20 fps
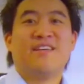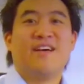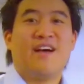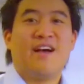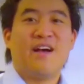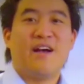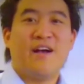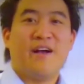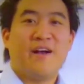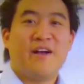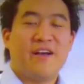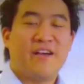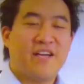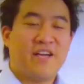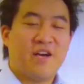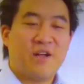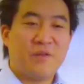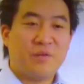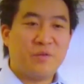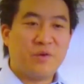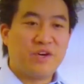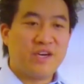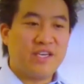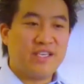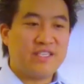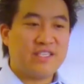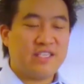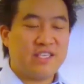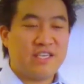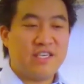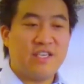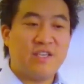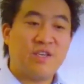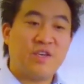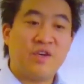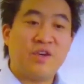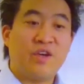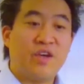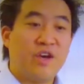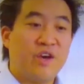Otherwise, you
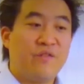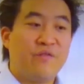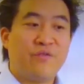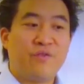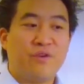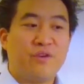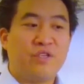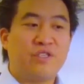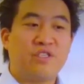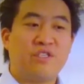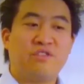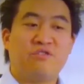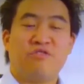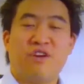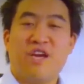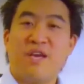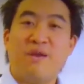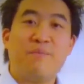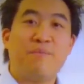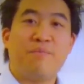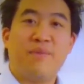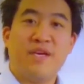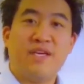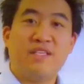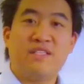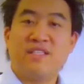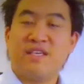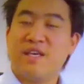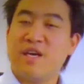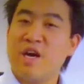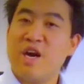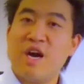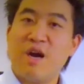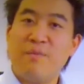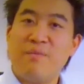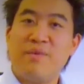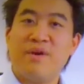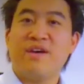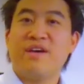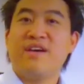could go for a straight bean to
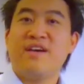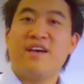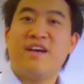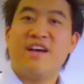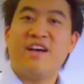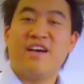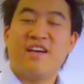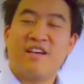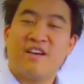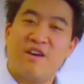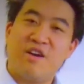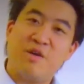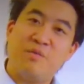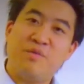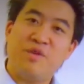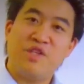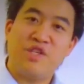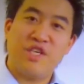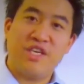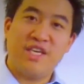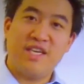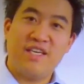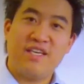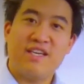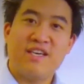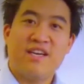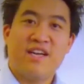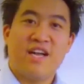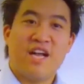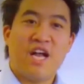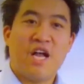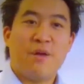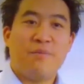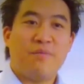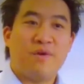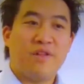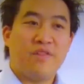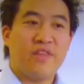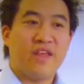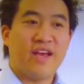cup kind of machine,
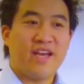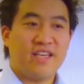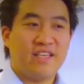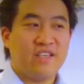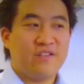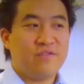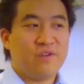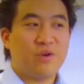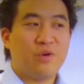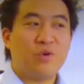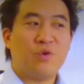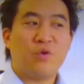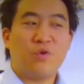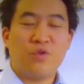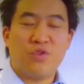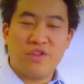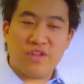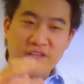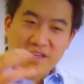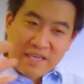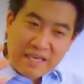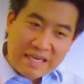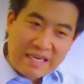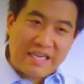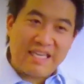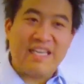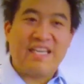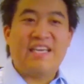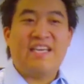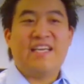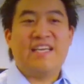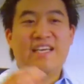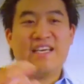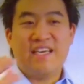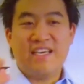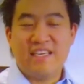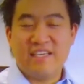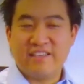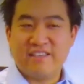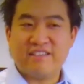but then you've got all the
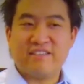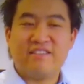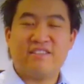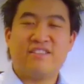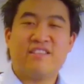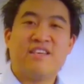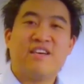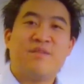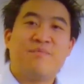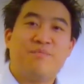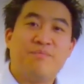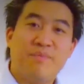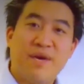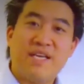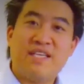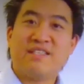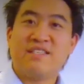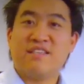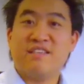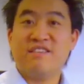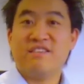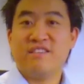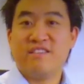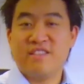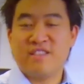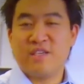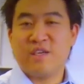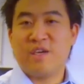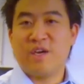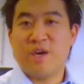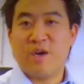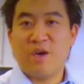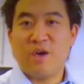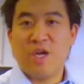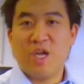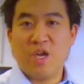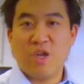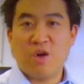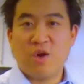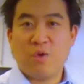cleaning and maintenance to
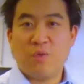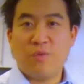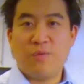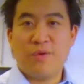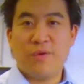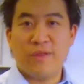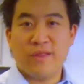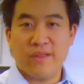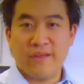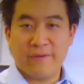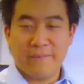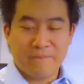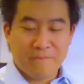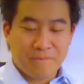go along with it.